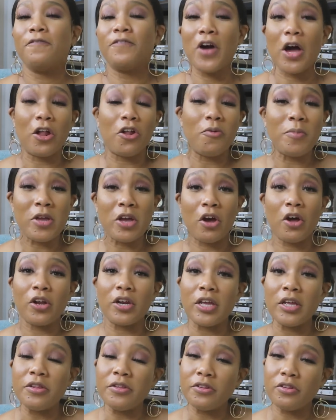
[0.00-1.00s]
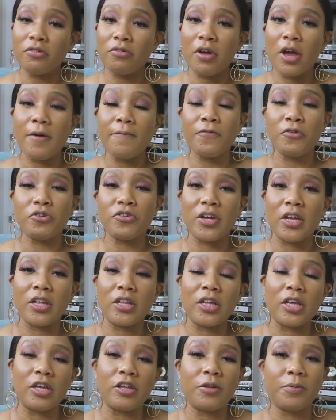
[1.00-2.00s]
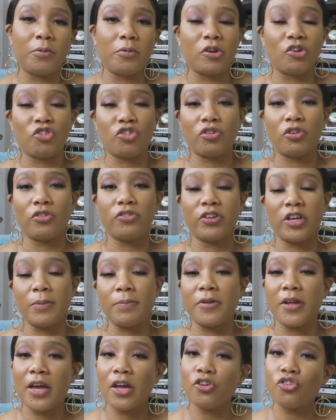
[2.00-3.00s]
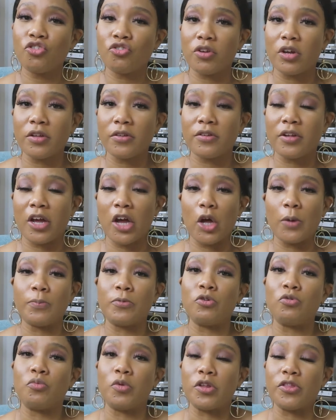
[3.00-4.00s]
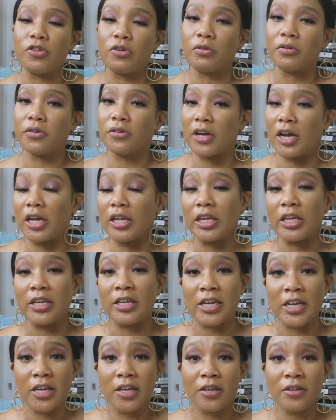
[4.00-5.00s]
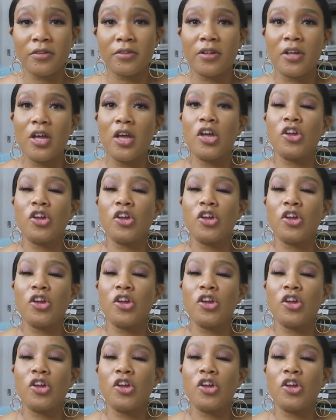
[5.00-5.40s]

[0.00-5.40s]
Follow me on Instagram for daily inspirational tips and tricks to help you with your styling needs.